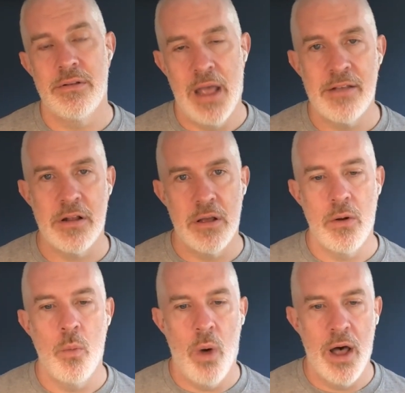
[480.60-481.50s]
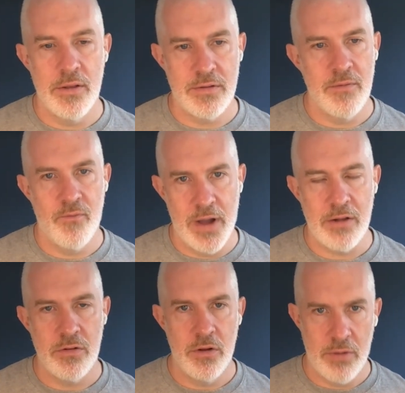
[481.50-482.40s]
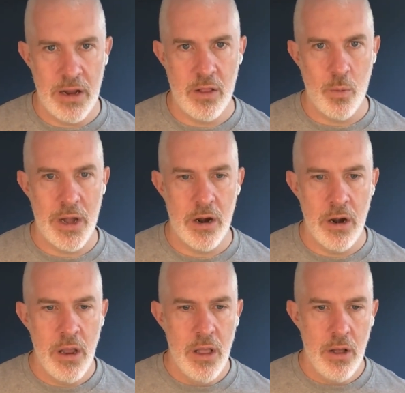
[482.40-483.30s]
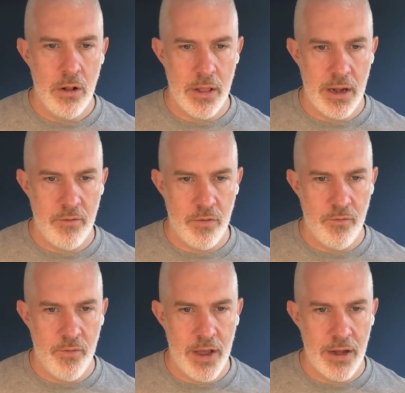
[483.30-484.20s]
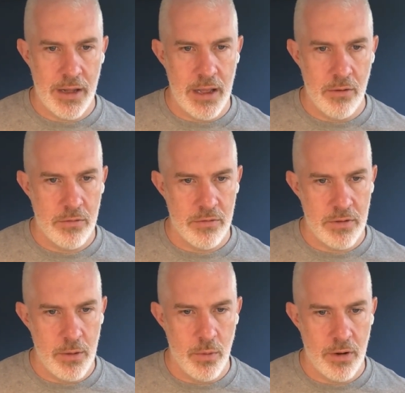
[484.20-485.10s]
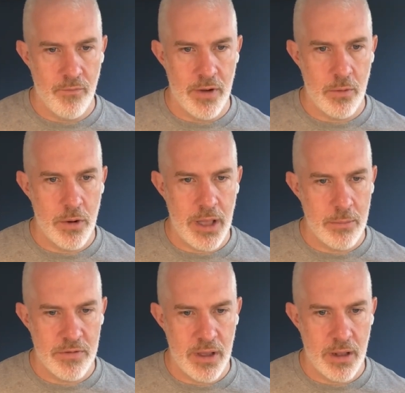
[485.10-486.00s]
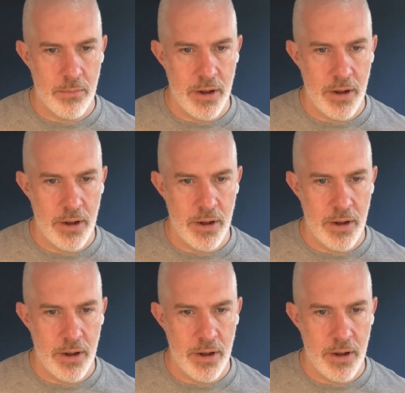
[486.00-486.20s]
Tesla was, in fact, you're right, the winner. Hold on, I have to find it now to see what came second